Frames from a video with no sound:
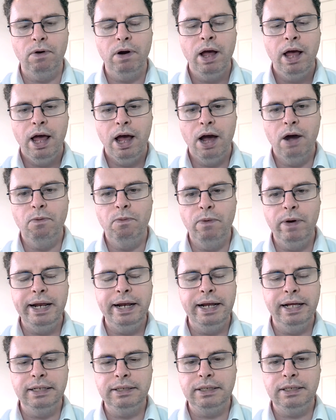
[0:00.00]
a win in
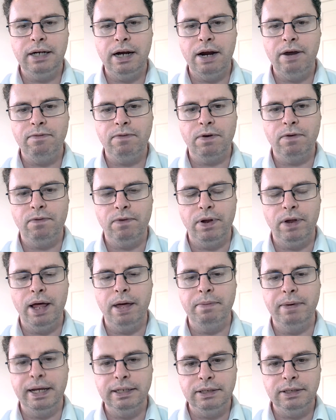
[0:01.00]
South Africa for them
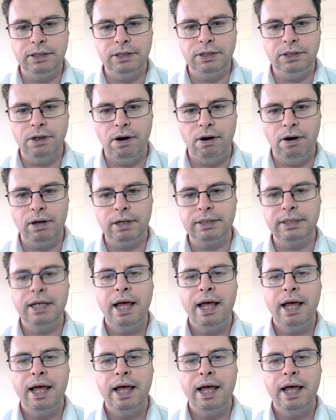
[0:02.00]
against the Sharks,